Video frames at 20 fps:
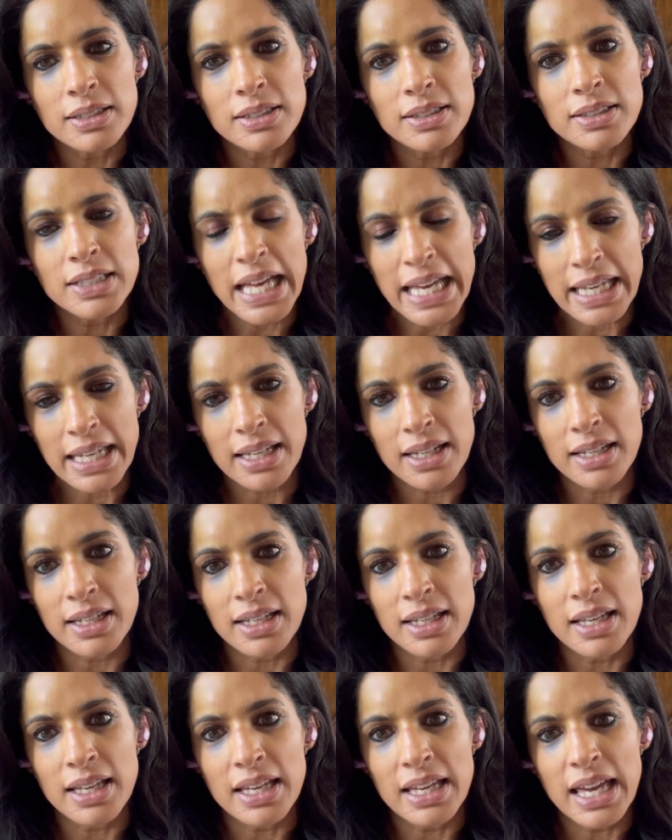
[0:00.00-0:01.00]
Like,
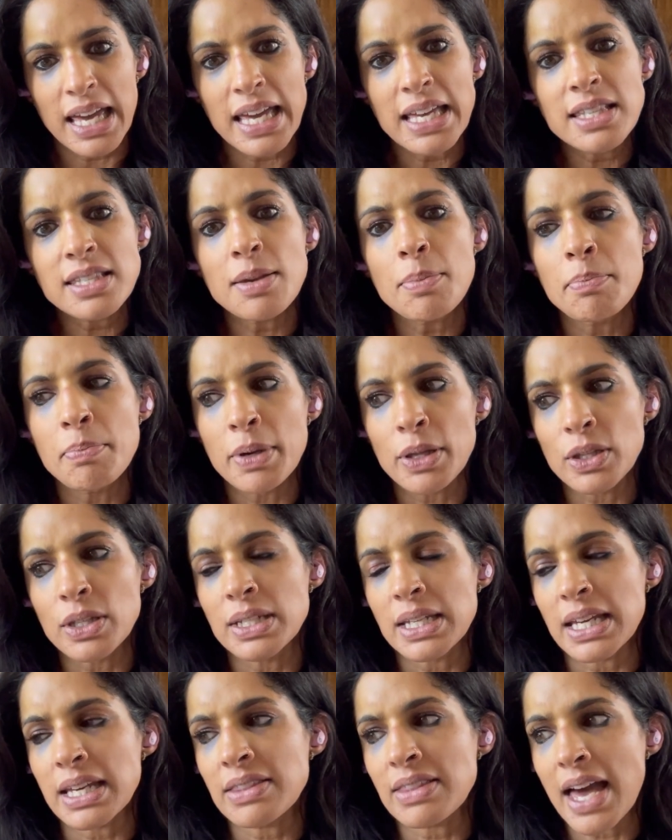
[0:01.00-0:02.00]
his
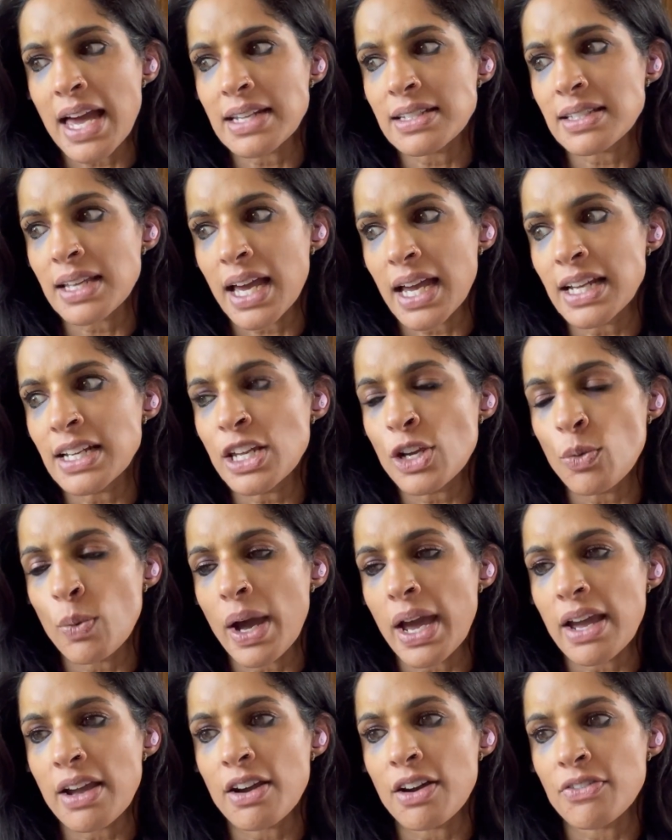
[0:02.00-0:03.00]
ability in that tiny
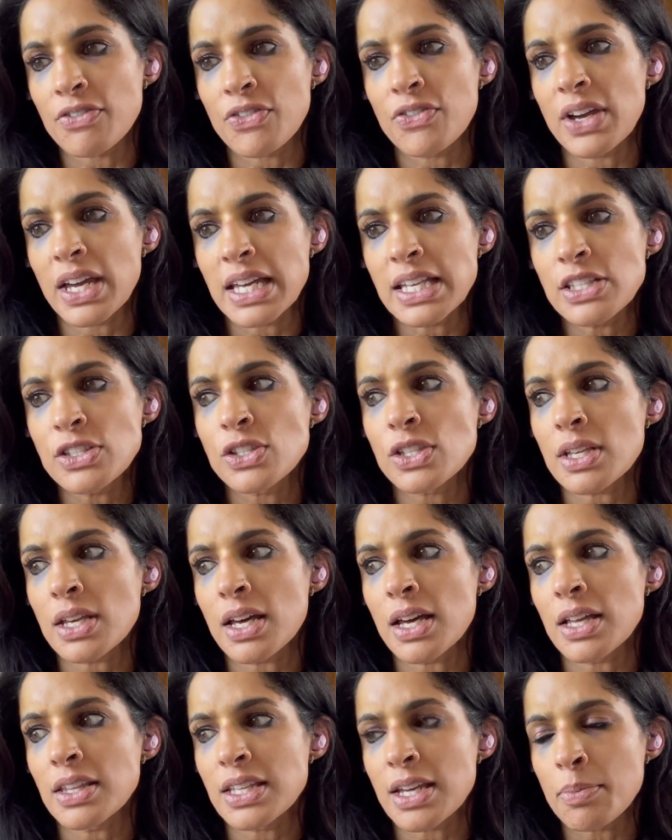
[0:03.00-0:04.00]
way of
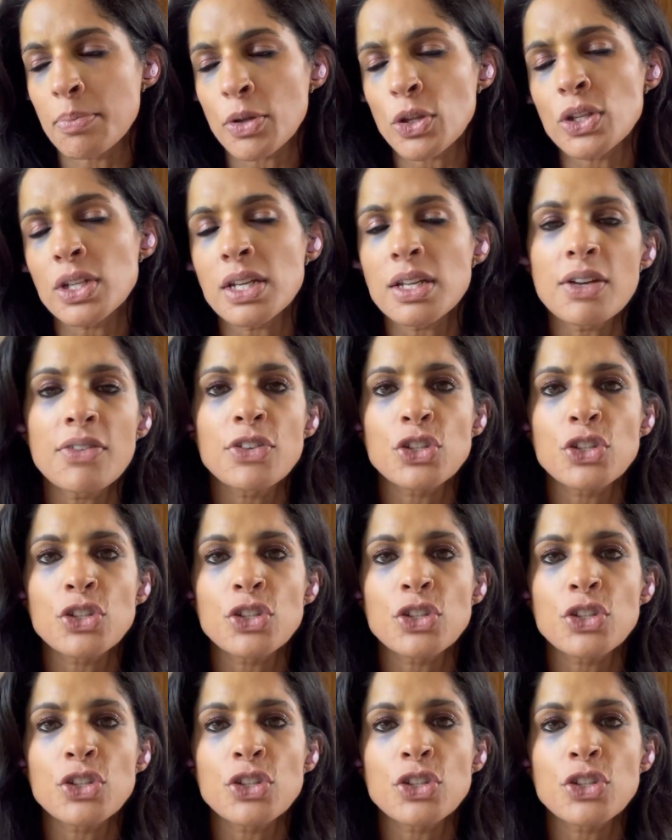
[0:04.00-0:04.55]
the ability of a